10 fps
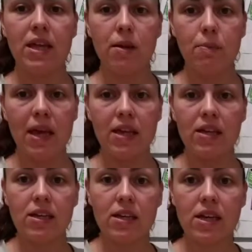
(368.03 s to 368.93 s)
in a
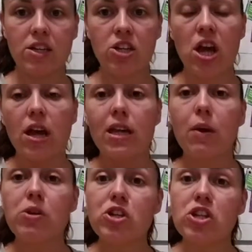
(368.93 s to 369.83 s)
baking dish.
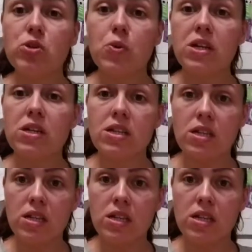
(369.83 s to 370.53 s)
Now we're just going to